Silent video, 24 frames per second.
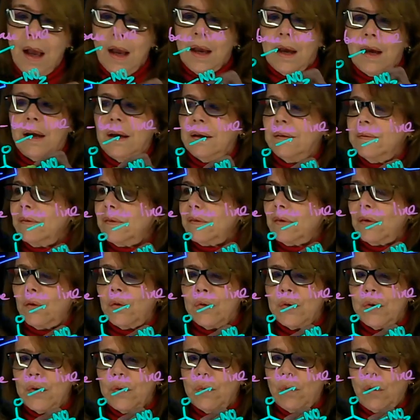And so
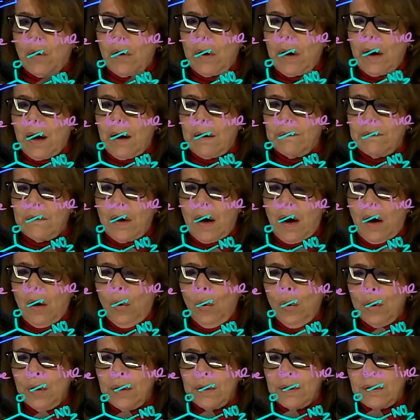you will have
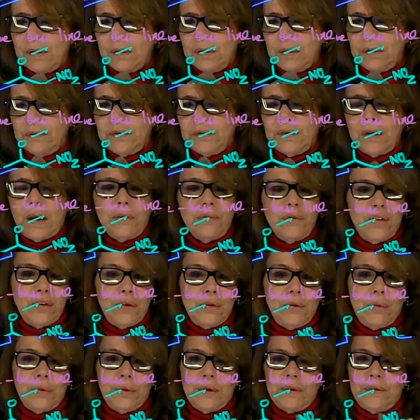ortho
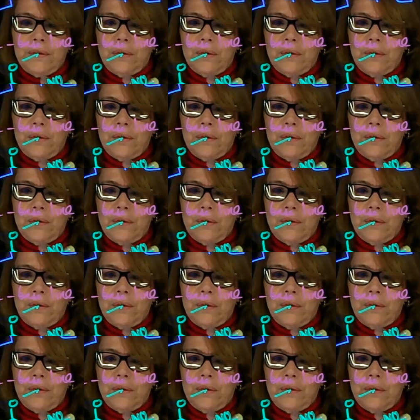substituted,